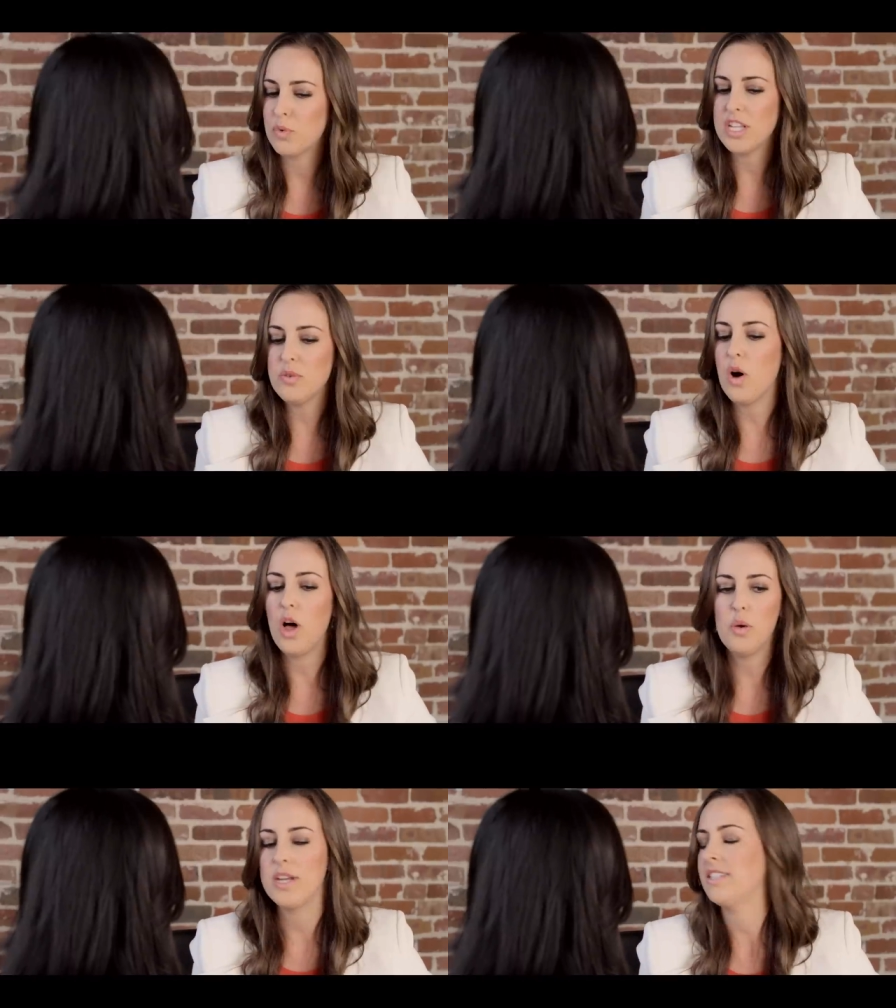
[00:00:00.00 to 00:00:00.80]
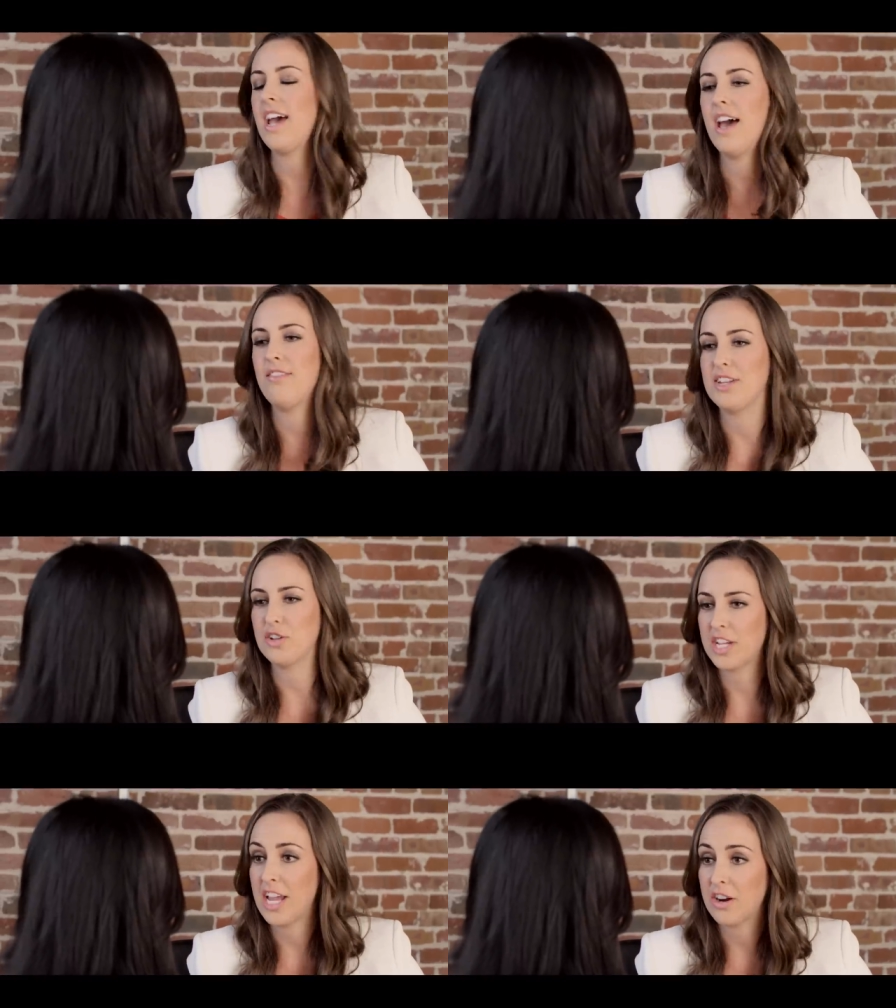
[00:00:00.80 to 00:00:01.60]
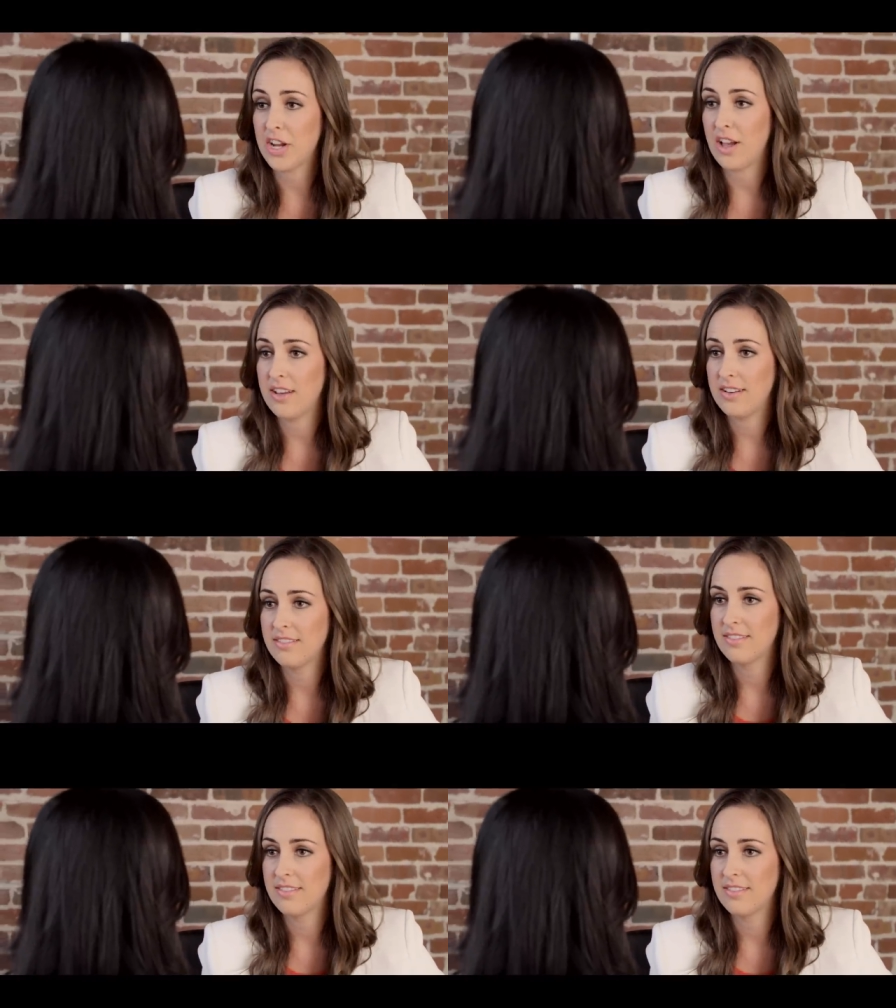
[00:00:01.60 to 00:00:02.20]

What do you um, always have in your carry-on?